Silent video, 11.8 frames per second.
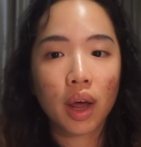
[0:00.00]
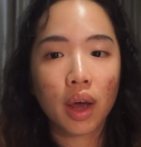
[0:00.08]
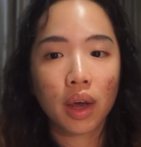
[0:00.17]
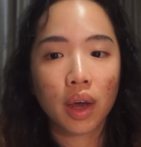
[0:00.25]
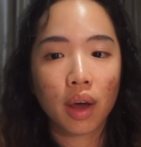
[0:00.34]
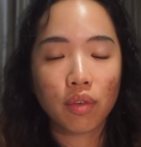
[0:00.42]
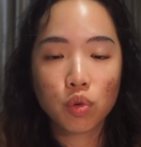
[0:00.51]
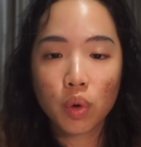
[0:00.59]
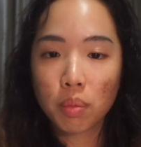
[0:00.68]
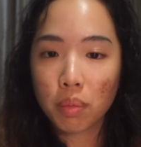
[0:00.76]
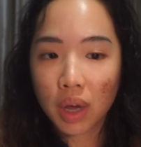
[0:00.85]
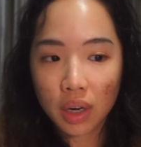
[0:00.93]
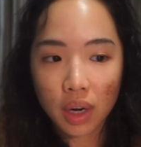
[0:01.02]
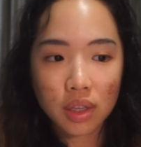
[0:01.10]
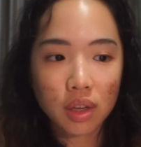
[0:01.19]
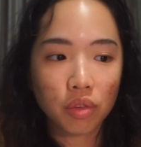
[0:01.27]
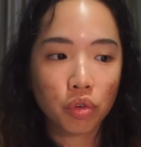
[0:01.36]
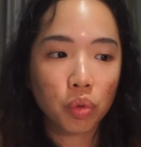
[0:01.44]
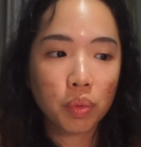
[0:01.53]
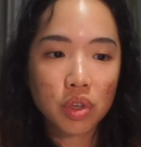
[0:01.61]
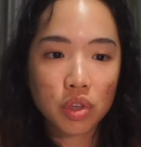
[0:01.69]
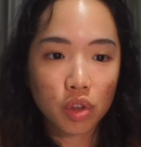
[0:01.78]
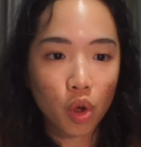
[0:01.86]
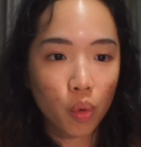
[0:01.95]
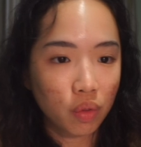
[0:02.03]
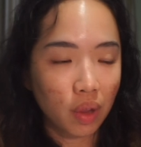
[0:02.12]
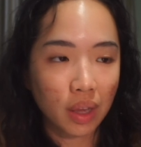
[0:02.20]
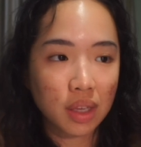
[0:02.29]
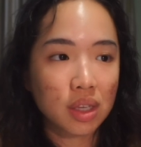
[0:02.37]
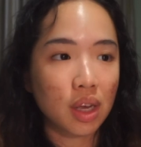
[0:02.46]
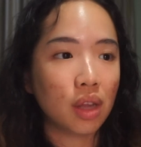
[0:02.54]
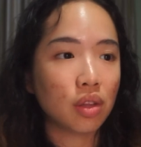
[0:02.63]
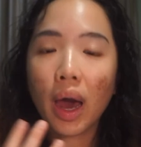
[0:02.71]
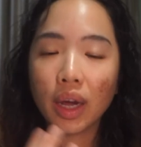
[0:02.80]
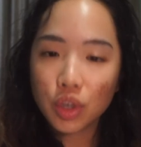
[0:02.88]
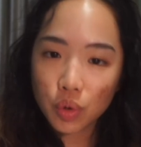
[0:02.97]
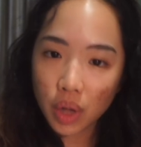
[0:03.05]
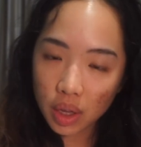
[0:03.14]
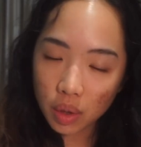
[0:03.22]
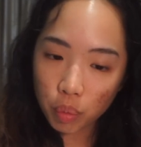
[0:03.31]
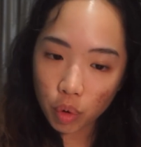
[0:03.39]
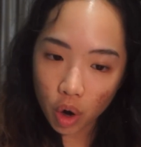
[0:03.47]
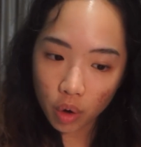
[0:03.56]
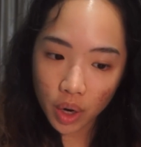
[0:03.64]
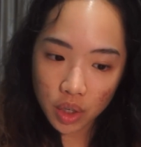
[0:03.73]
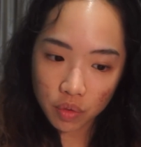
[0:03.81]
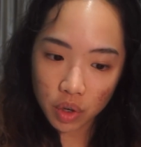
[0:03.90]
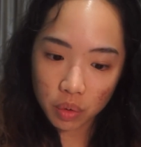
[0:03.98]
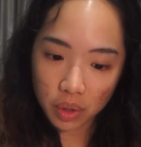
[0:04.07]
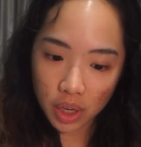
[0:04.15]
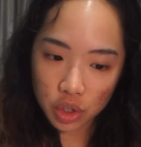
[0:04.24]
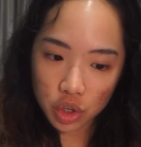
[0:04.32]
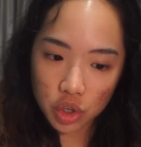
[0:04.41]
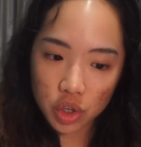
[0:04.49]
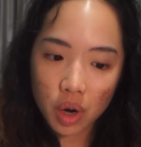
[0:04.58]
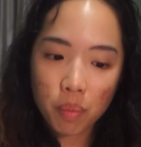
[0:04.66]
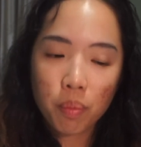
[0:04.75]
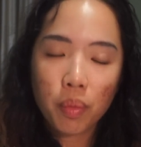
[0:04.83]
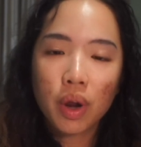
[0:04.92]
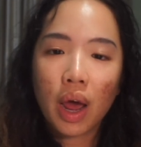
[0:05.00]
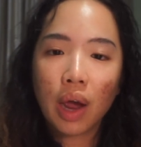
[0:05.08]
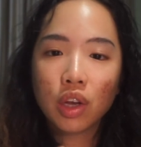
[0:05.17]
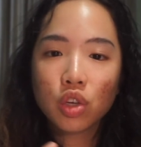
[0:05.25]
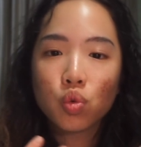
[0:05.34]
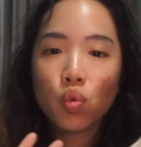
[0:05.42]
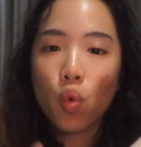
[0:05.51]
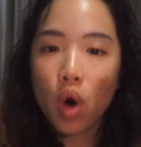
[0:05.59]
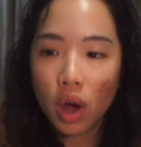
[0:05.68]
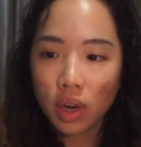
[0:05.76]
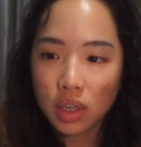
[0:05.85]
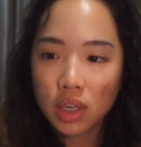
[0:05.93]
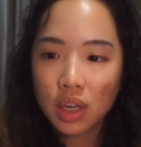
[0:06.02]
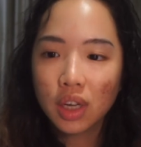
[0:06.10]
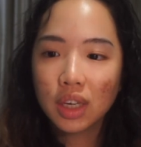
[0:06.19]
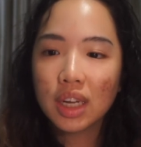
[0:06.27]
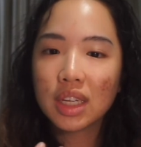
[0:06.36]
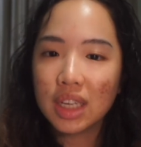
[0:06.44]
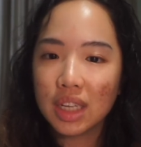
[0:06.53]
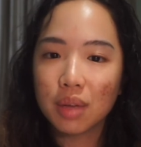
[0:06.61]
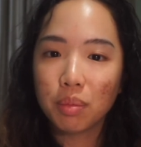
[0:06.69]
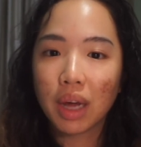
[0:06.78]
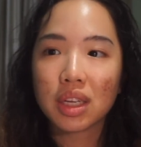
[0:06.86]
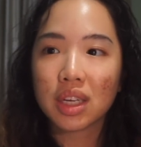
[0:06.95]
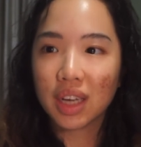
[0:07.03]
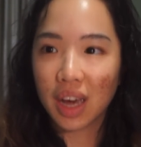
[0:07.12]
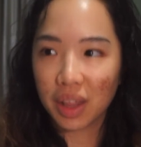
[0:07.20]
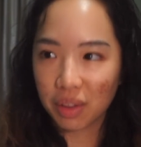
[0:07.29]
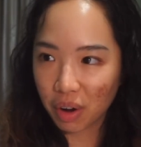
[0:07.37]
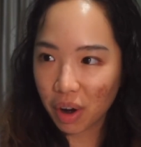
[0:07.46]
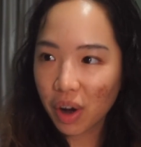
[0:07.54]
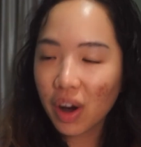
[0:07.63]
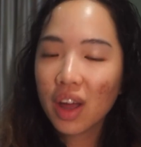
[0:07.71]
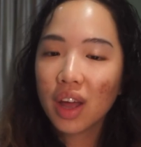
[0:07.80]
I have to admit it's a little bit slow in that sense. I do like the progress of their relationship, but I just want to see them get together.